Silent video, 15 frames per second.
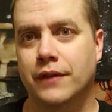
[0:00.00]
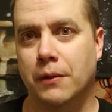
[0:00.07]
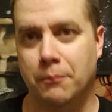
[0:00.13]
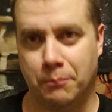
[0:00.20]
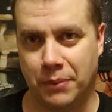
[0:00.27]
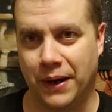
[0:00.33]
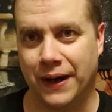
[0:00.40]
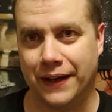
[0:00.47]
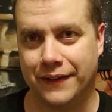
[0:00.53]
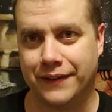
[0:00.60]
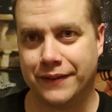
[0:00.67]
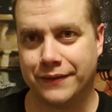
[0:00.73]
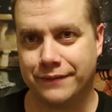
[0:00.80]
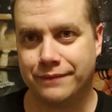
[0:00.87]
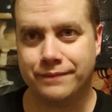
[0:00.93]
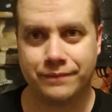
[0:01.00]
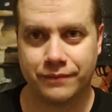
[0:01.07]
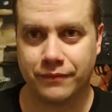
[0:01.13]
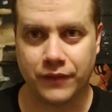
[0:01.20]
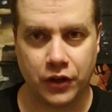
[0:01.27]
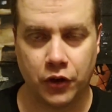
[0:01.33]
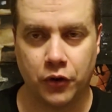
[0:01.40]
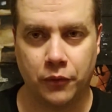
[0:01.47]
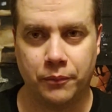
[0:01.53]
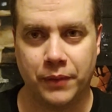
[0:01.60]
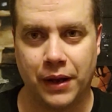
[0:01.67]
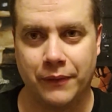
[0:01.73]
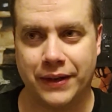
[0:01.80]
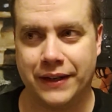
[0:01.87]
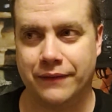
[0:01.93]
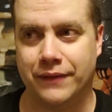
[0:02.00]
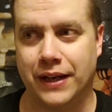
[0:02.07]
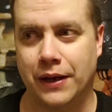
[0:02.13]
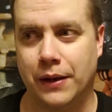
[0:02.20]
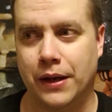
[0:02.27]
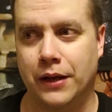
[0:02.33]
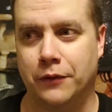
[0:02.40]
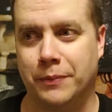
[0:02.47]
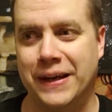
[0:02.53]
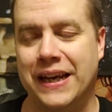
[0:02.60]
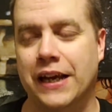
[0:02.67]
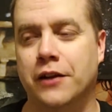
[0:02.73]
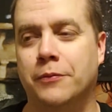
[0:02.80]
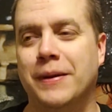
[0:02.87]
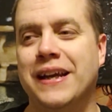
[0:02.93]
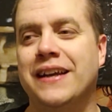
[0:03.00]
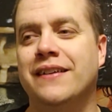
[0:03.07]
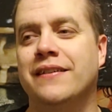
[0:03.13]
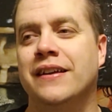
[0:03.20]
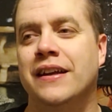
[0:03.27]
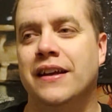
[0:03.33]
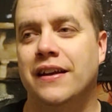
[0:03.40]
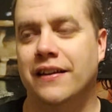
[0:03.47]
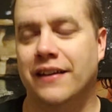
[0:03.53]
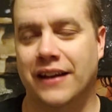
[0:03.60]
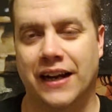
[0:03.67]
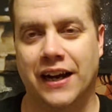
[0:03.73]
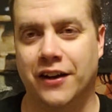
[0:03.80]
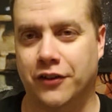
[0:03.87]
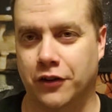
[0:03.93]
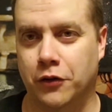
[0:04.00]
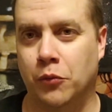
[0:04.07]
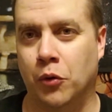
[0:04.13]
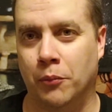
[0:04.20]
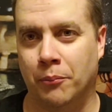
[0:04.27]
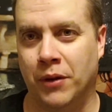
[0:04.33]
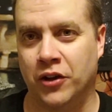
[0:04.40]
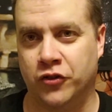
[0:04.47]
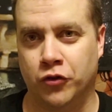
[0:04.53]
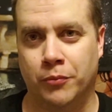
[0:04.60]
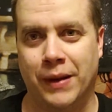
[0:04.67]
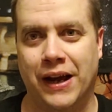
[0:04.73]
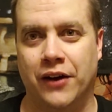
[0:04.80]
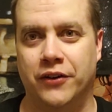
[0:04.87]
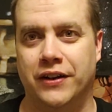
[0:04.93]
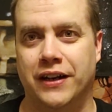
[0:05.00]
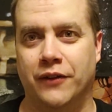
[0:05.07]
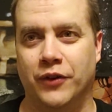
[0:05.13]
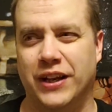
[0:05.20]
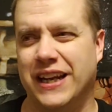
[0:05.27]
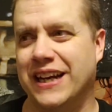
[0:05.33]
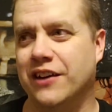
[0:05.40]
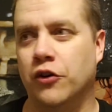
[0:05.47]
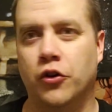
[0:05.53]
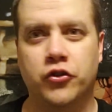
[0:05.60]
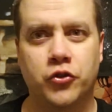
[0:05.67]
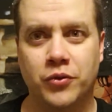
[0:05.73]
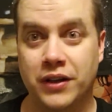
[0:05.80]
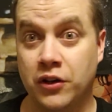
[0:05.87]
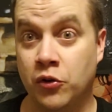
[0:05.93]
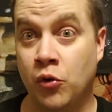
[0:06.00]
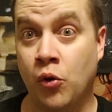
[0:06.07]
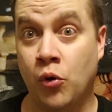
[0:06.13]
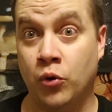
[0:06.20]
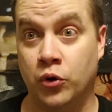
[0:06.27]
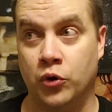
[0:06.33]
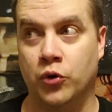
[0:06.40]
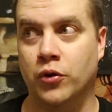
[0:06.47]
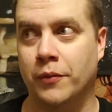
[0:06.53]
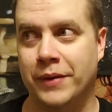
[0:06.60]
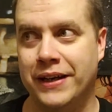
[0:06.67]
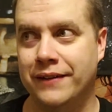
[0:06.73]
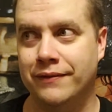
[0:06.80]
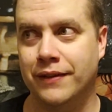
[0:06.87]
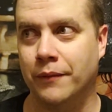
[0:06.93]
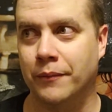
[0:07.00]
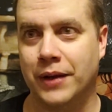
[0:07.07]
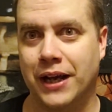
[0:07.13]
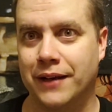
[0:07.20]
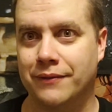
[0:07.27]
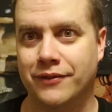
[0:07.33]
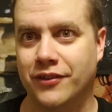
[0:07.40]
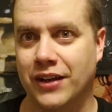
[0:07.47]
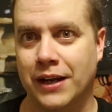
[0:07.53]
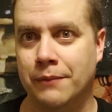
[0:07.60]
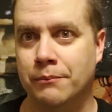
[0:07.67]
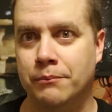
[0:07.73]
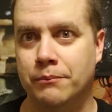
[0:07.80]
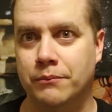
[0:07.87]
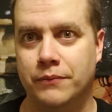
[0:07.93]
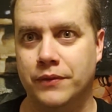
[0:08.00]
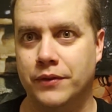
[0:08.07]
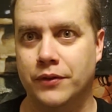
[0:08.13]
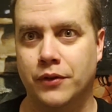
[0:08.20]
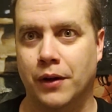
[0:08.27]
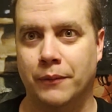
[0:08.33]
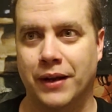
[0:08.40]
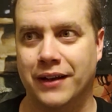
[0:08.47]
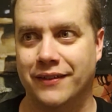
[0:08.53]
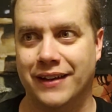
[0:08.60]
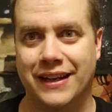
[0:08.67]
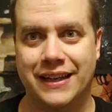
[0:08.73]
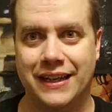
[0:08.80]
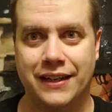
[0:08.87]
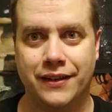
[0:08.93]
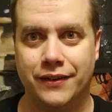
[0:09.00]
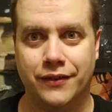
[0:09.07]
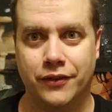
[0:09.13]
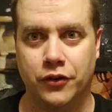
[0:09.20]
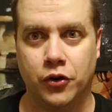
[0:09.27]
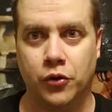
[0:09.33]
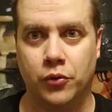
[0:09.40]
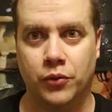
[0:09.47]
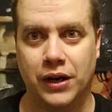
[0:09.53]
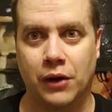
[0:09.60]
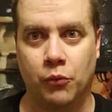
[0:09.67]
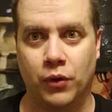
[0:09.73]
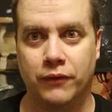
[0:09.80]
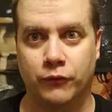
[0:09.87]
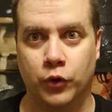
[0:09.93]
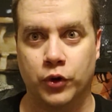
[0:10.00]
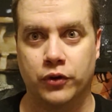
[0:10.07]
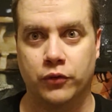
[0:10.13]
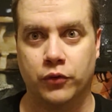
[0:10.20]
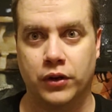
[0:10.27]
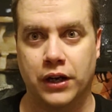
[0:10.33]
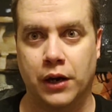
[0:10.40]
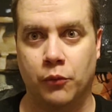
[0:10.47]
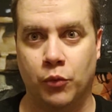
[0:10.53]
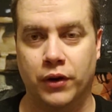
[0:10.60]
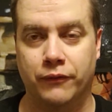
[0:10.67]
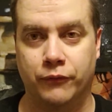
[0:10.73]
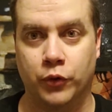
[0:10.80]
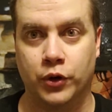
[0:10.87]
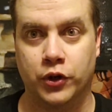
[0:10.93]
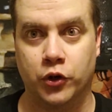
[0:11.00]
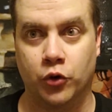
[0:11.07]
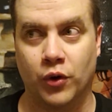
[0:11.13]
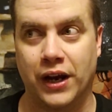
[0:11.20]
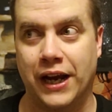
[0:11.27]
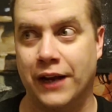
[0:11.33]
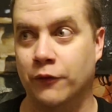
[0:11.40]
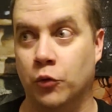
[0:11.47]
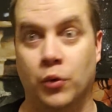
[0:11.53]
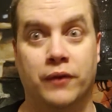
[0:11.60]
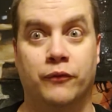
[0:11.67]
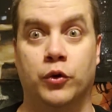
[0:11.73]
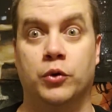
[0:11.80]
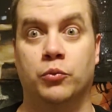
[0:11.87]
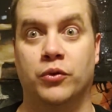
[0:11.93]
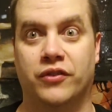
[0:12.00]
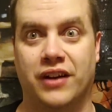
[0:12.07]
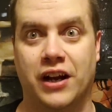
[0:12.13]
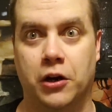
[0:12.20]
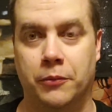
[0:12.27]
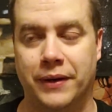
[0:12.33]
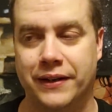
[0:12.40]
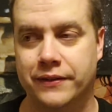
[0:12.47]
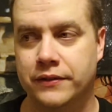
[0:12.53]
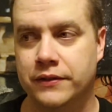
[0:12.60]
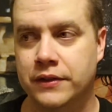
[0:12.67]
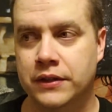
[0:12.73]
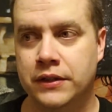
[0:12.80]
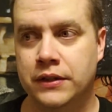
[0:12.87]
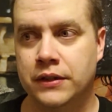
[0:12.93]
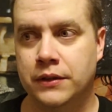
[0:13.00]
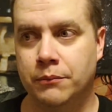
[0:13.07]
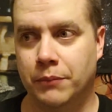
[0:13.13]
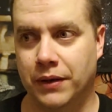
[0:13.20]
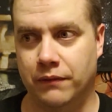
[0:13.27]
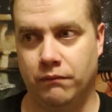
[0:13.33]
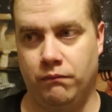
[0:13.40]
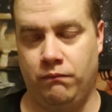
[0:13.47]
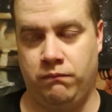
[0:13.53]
but you know, I mean, as being as being the guy that's a little more muscle bound and everything, and also a little older. I mean, I'm not saying I'm not saying he's you know got one foot got one foot in the grave or one foot in retirement, but